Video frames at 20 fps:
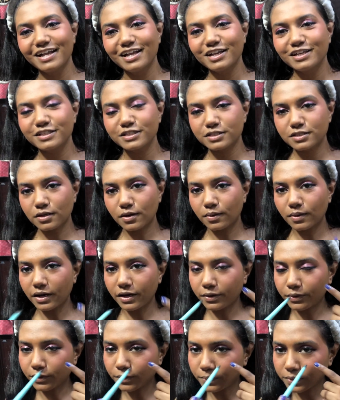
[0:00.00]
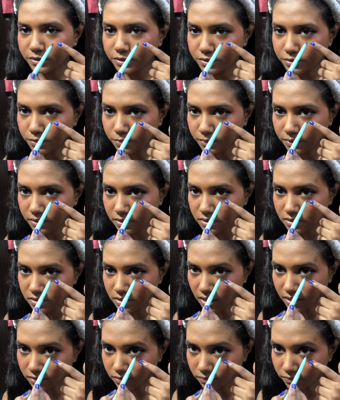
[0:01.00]
So I don't know what to do with this.
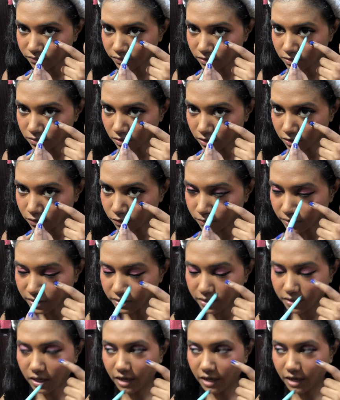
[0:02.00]
I don't think I can do anything.